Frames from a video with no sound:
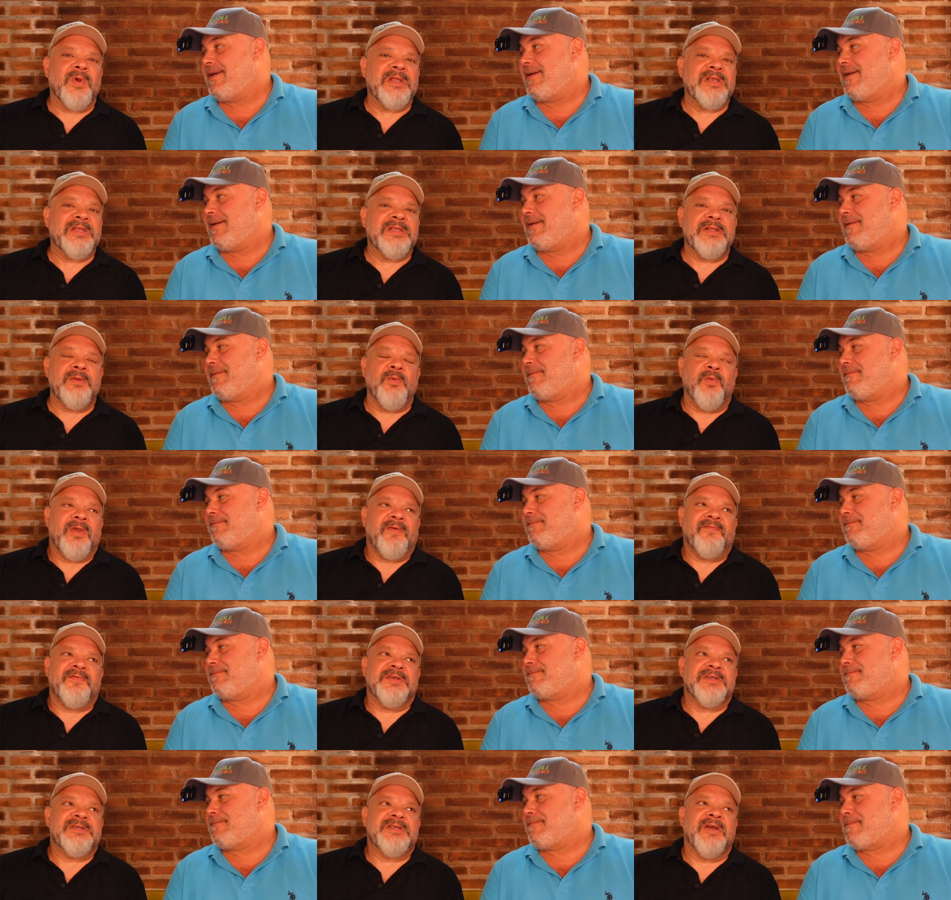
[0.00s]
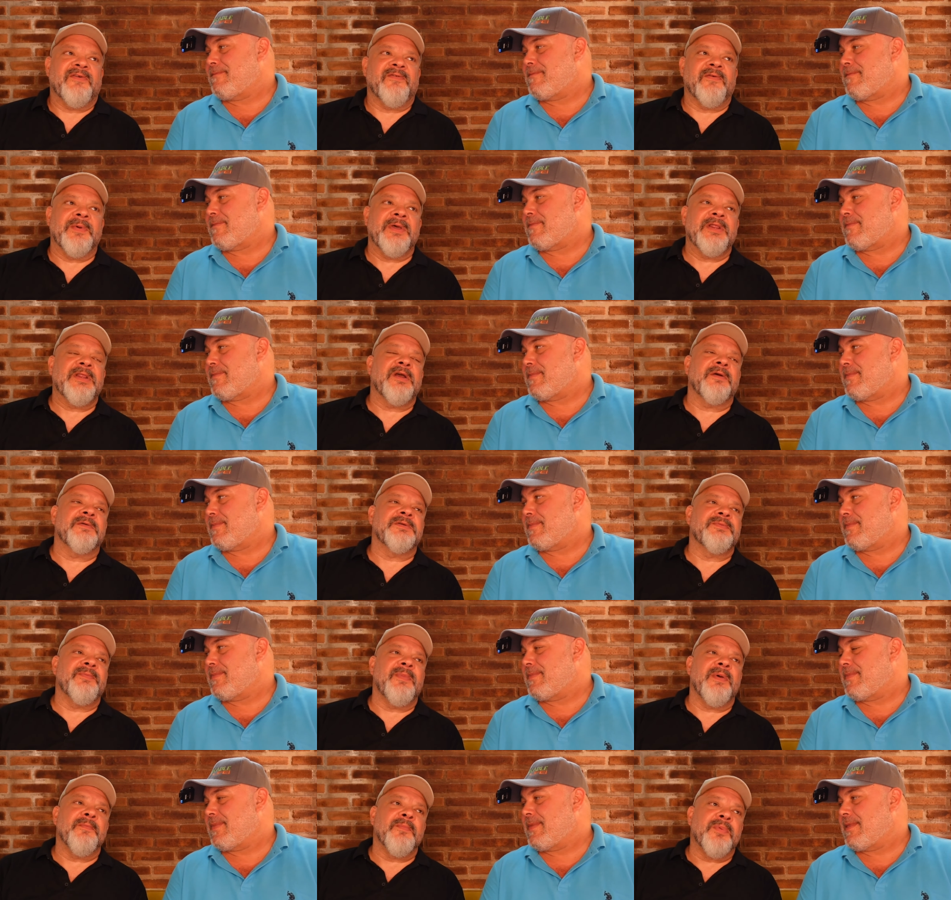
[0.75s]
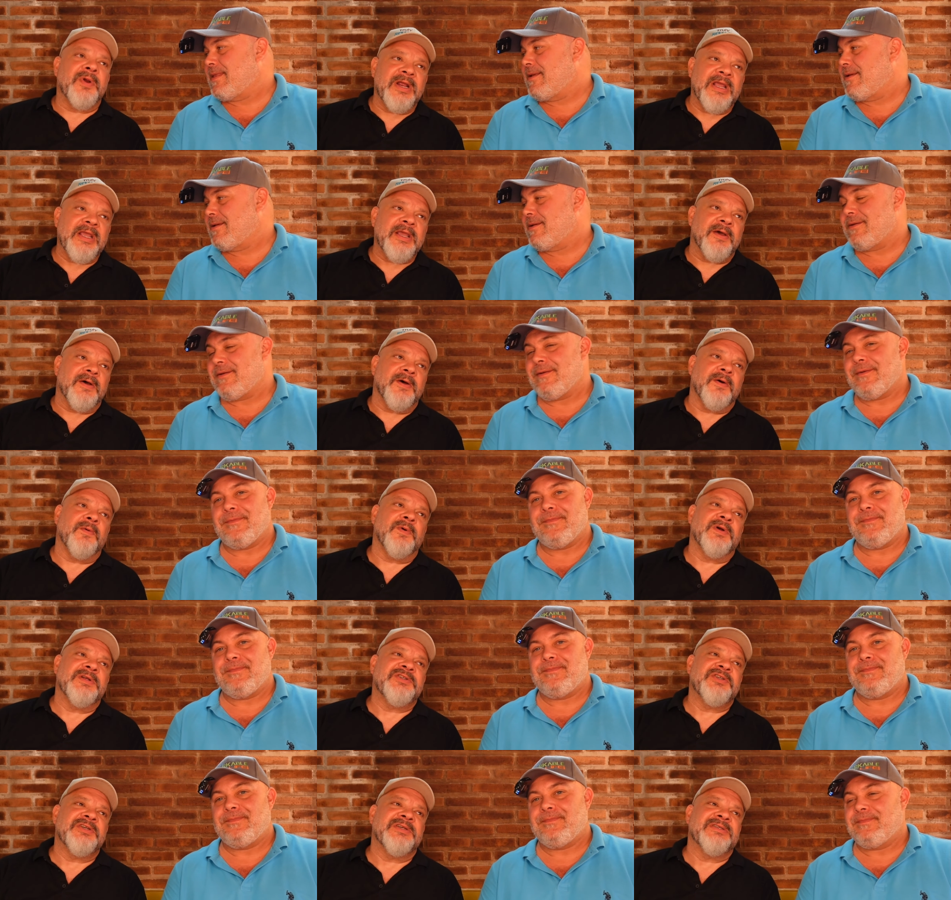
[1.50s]
Speaker 1: we we've just never been there. It was Membrillo,
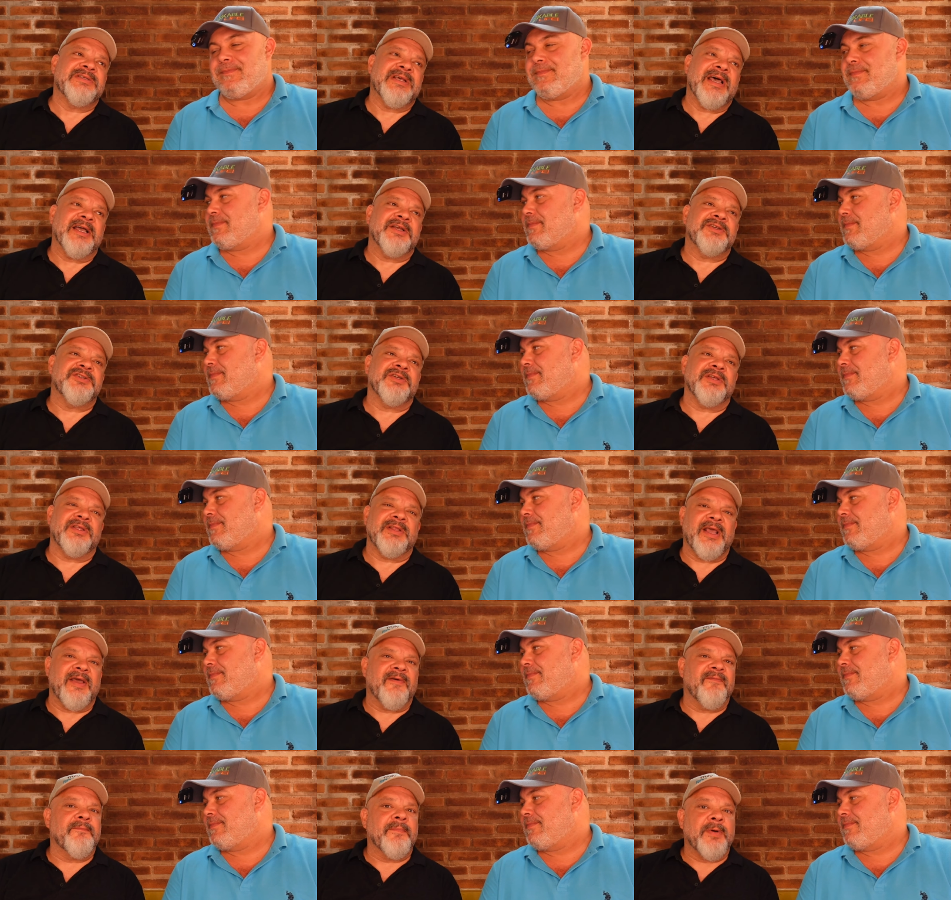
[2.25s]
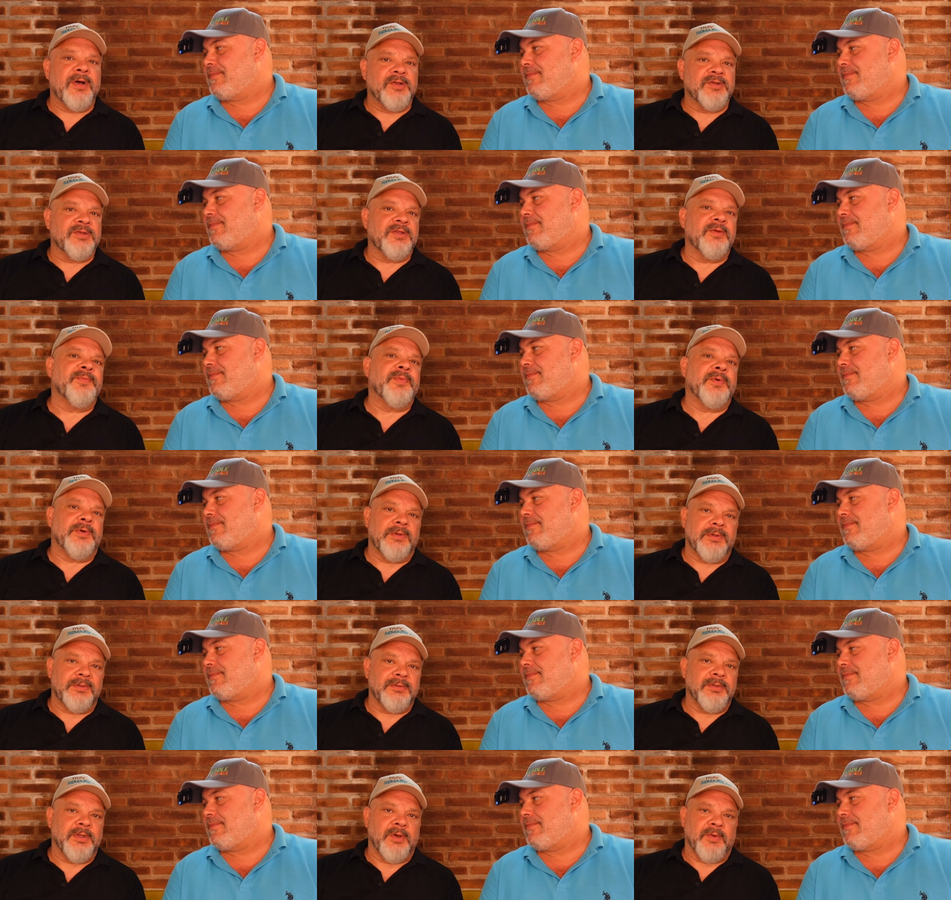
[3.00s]
which is actually they have multiple